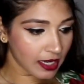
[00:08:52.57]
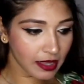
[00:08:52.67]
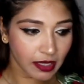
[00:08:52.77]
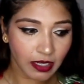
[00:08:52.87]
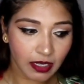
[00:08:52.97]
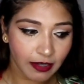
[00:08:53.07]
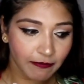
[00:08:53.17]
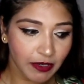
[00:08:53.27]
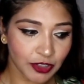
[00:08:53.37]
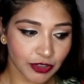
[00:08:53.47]
I think I've
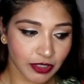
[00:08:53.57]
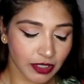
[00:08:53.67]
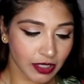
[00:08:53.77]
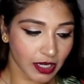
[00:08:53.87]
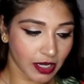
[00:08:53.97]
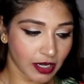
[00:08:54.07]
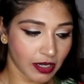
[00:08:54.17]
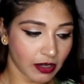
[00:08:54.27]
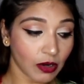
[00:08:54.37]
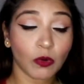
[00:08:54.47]
mentioned,
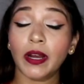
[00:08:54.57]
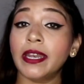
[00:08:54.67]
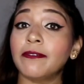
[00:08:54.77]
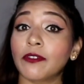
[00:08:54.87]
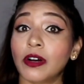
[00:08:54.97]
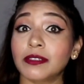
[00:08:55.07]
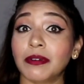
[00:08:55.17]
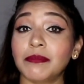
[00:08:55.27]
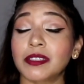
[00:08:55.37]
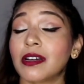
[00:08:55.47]
oh, and of course
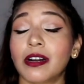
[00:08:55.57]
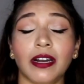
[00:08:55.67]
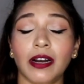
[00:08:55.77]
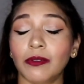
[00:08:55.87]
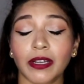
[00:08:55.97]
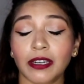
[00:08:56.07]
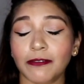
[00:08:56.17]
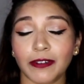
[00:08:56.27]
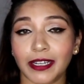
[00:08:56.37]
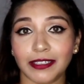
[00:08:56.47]
my mascara. How can I
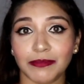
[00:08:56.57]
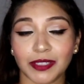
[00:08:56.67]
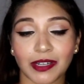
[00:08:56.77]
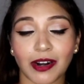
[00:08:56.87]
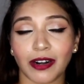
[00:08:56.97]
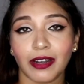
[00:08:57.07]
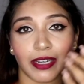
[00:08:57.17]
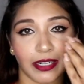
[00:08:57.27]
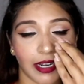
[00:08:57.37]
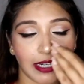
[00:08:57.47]
forget the mascara
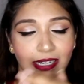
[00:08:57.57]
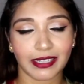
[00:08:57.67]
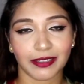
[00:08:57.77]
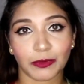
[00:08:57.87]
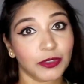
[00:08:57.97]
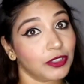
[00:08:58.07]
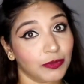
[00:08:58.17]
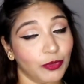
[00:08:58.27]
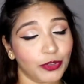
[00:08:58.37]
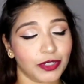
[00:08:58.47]
and an eyeliner, which is
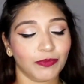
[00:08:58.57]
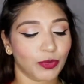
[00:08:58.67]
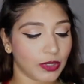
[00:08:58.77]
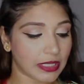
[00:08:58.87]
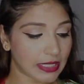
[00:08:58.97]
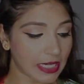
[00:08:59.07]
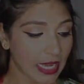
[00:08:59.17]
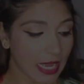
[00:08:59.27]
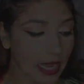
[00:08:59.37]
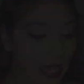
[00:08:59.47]
most important.
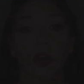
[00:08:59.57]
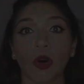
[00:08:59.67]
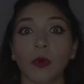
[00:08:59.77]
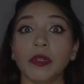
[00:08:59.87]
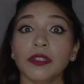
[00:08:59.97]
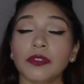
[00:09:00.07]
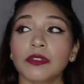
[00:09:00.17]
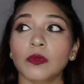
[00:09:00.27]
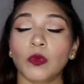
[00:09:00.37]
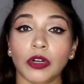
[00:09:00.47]
Always
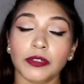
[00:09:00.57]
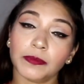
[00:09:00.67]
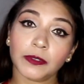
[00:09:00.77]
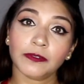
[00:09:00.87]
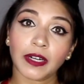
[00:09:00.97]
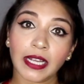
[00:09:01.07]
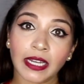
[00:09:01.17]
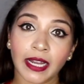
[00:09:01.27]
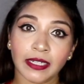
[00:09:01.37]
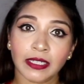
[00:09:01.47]
use a waterproof
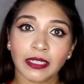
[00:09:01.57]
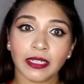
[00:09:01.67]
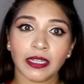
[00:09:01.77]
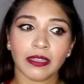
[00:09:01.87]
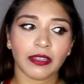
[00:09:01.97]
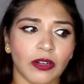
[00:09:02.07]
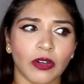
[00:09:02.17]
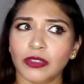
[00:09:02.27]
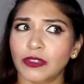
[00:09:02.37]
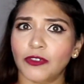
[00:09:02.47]
eyeliner. are
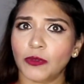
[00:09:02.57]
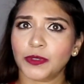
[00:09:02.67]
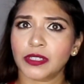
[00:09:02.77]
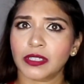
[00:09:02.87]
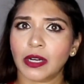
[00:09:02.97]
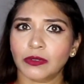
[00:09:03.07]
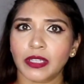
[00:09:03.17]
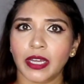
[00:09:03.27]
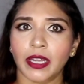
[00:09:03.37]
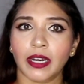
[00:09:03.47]
lots of options out
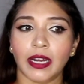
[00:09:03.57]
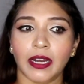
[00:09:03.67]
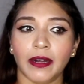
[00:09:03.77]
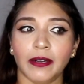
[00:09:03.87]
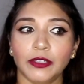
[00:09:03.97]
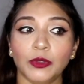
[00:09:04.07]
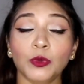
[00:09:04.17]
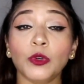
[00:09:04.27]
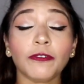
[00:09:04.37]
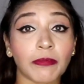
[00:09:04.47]
there.
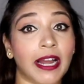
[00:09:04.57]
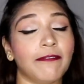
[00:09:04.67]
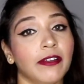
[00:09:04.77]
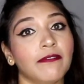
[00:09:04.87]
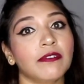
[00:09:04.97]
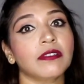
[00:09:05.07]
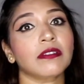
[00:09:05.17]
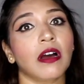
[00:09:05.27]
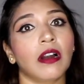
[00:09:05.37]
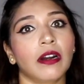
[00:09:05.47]
Two of my favorites
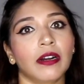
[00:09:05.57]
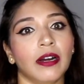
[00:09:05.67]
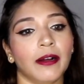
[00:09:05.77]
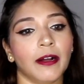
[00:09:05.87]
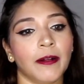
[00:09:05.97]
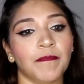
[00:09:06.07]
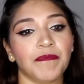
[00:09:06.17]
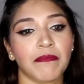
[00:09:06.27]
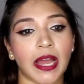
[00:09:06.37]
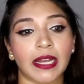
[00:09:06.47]
are
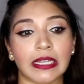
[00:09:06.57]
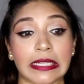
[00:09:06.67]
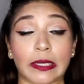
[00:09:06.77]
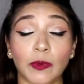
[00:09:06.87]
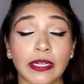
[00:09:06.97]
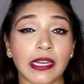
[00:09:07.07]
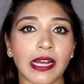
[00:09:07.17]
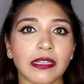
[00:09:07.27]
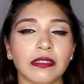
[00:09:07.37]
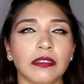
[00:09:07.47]
MAC Liquid
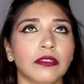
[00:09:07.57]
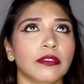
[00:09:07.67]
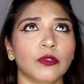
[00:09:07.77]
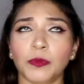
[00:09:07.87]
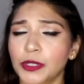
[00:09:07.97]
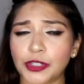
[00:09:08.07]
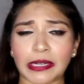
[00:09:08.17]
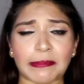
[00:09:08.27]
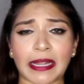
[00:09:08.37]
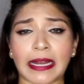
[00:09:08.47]
Last. It's super
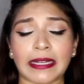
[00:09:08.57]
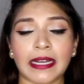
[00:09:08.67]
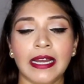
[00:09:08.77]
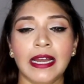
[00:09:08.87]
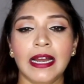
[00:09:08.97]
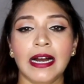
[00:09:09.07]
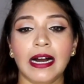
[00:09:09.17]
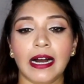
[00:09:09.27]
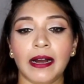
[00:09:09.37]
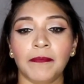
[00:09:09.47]
jet black,
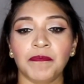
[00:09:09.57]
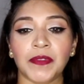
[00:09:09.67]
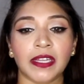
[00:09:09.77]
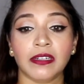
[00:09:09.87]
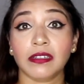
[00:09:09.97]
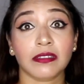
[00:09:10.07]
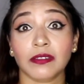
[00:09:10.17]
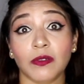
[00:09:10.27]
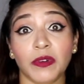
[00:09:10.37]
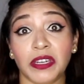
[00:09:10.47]
and it
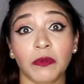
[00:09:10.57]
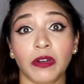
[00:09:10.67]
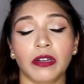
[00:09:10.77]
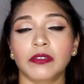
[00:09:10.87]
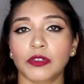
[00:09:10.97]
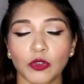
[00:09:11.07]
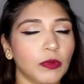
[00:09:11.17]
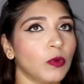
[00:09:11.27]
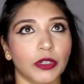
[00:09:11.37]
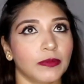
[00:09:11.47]
doesn't go anywhere. It's
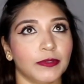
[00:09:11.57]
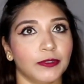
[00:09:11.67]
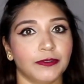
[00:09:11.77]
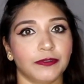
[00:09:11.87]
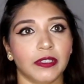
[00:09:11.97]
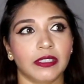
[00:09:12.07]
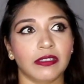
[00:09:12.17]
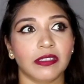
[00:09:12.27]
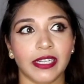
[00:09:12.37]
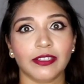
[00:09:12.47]
super waterproof. It
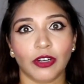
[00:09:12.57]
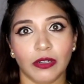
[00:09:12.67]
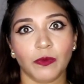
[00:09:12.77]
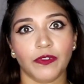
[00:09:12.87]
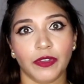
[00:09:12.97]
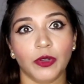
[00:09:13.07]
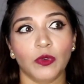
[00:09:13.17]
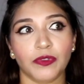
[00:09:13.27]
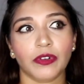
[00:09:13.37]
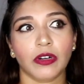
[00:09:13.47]
stays on with
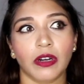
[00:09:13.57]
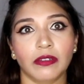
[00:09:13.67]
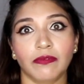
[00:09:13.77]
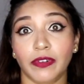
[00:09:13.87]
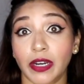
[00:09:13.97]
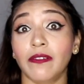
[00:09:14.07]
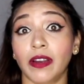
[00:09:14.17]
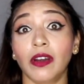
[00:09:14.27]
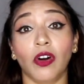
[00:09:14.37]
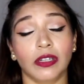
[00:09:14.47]
you for a very,
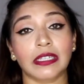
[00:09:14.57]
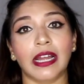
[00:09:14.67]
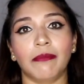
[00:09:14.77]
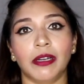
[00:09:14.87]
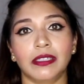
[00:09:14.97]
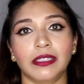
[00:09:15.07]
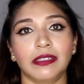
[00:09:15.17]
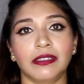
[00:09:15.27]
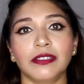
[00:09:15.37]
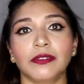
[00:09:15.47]
very long time,
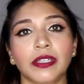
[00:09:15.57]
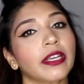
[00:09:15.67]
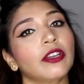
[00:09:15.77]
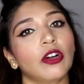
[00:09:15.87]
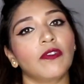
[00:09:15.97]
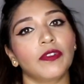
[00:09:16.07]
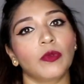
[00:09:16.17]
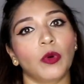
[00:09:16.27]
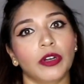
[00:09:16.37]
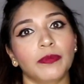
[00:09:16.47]
unless you take it off with a
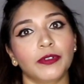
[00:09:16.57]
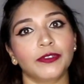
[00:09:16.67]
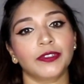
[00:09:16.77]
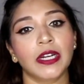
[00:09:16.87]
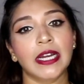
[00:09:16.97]
waterproof